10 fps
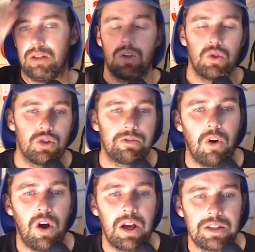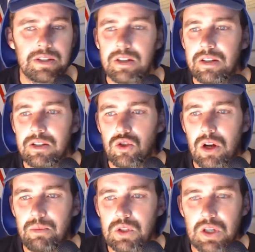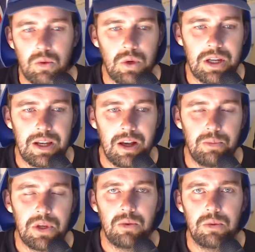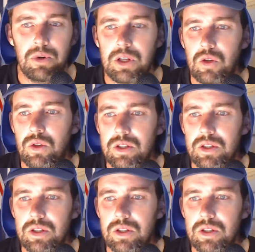huge fires, and Trump was like, we can help you, we're pretty good